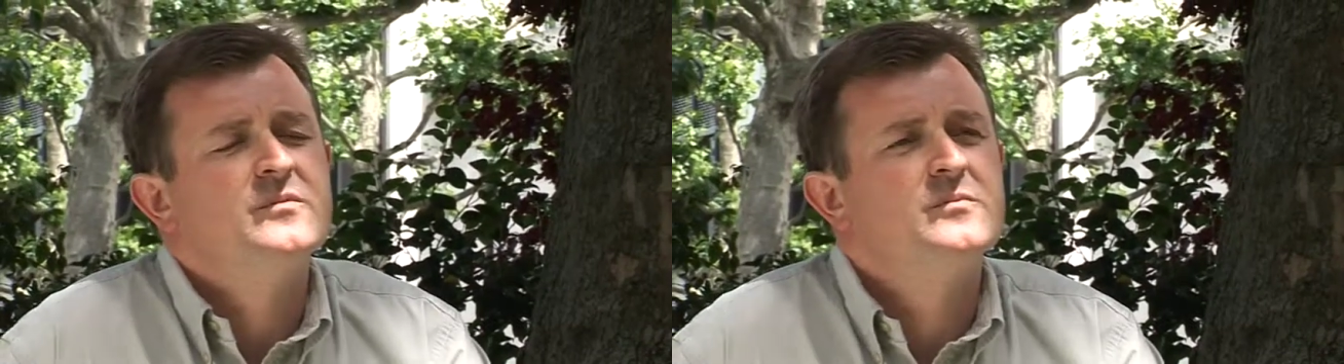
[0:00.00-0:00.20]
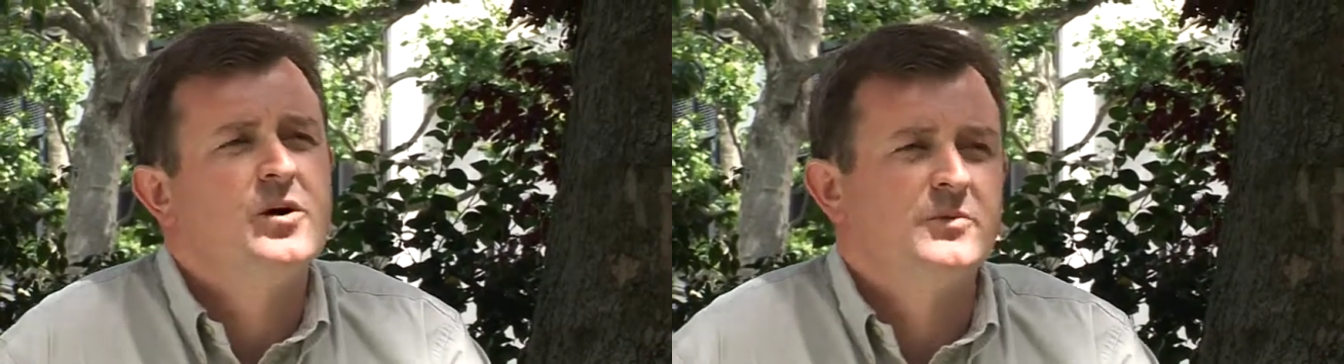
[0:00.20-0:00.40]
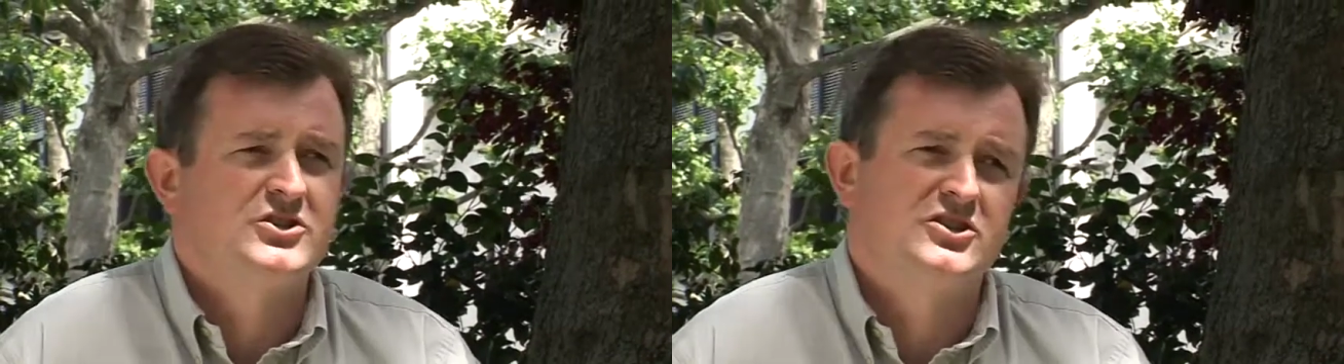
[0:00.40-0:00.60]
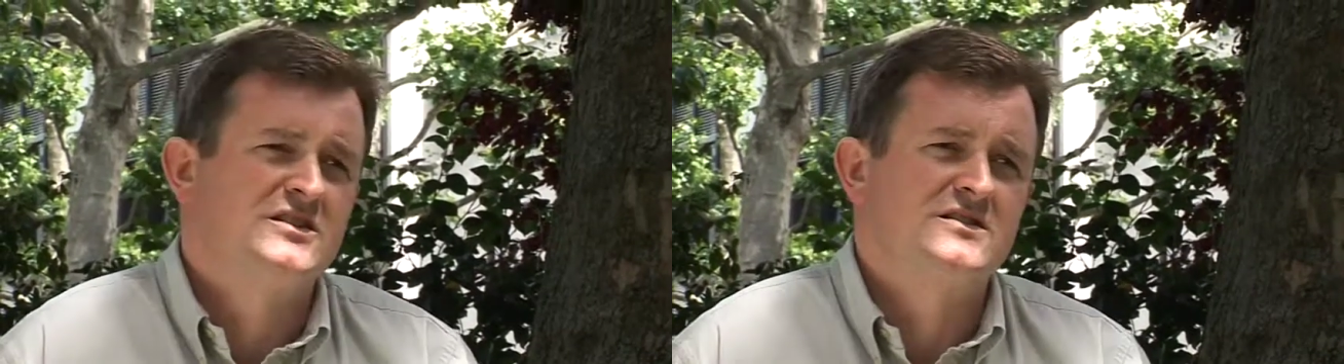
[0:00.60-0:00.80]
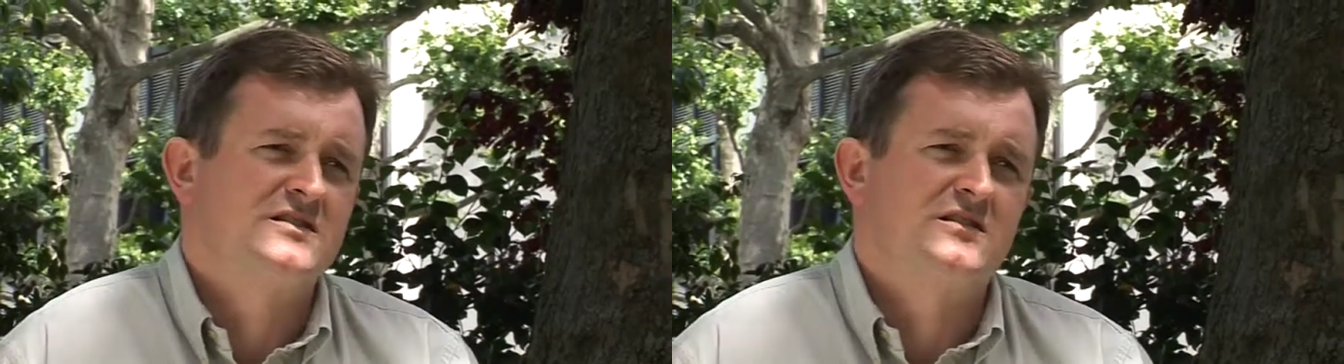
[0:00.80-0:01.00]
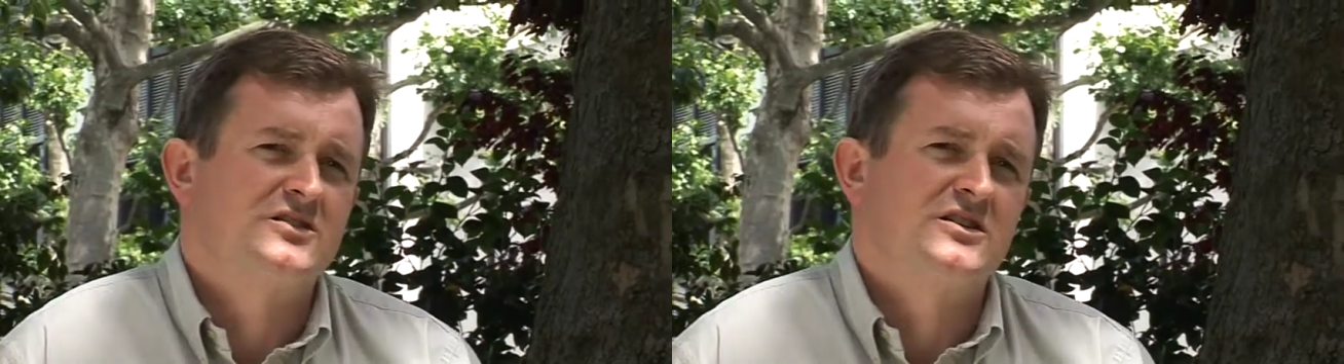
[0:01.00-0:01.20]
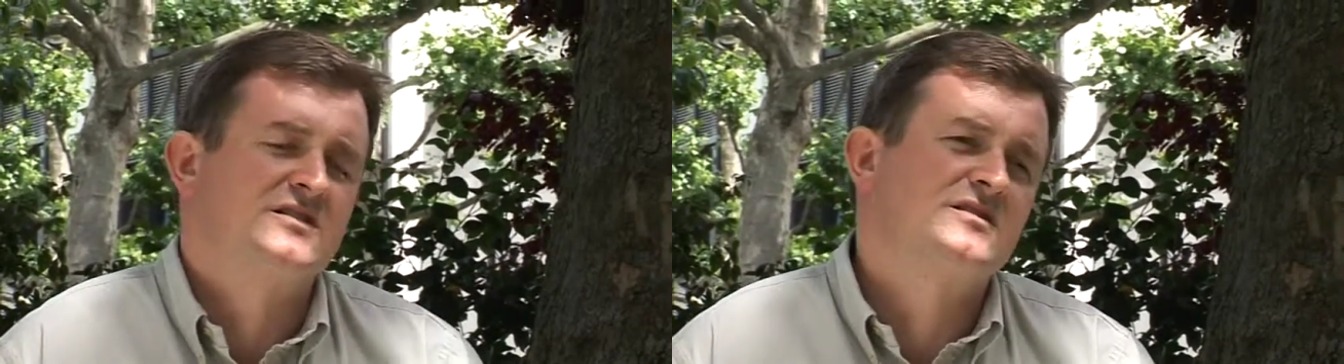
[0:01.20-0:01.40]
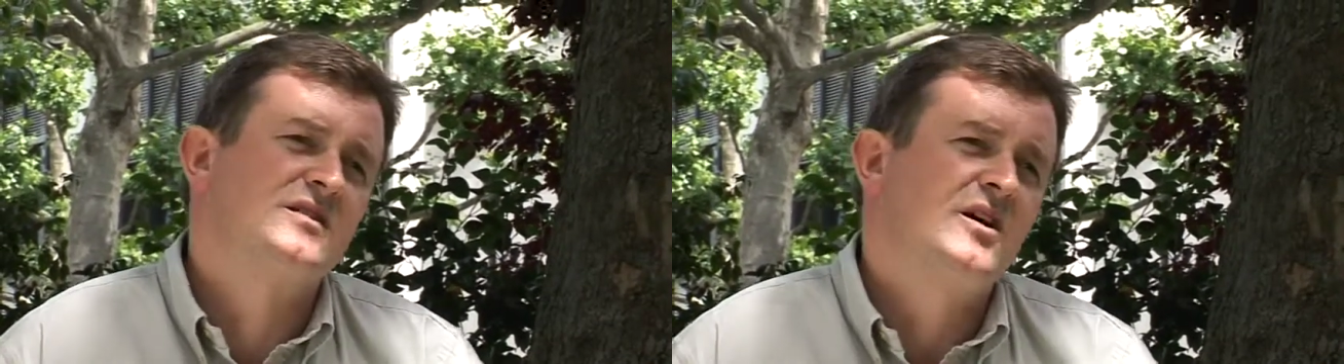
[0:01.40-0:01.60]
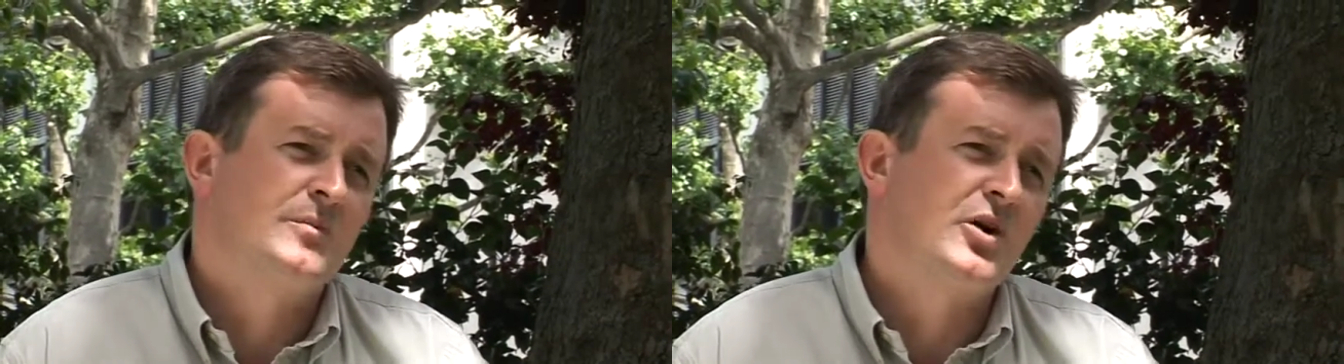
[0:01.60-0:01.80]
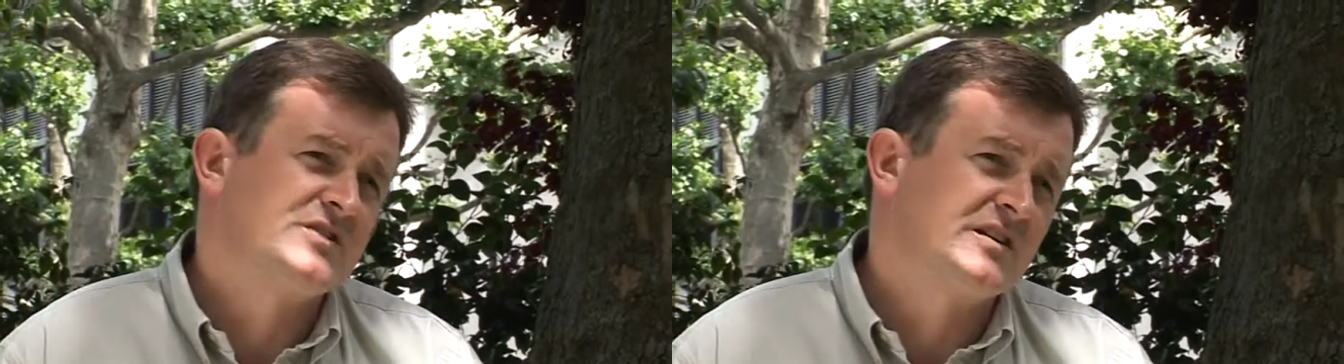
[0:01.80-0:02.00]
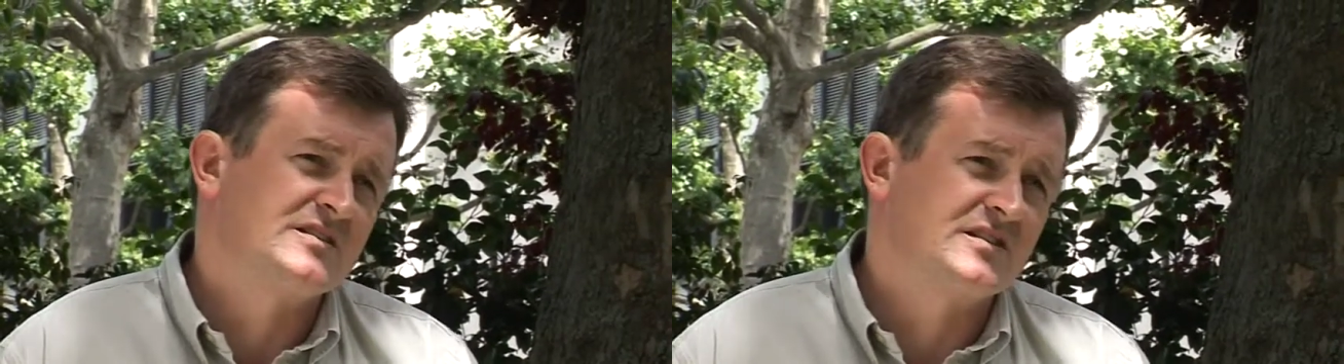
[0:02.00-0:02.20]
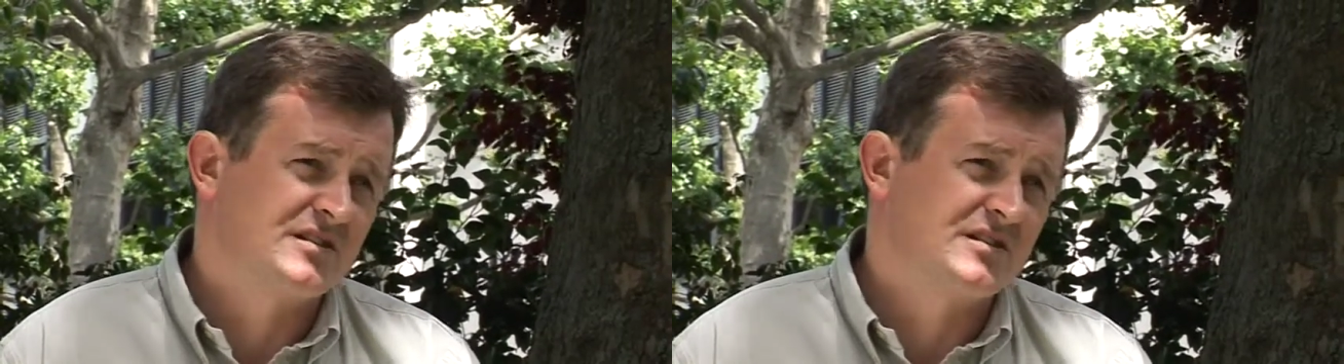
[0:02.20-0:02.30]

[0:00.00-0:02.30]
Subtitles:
moment she's posing as a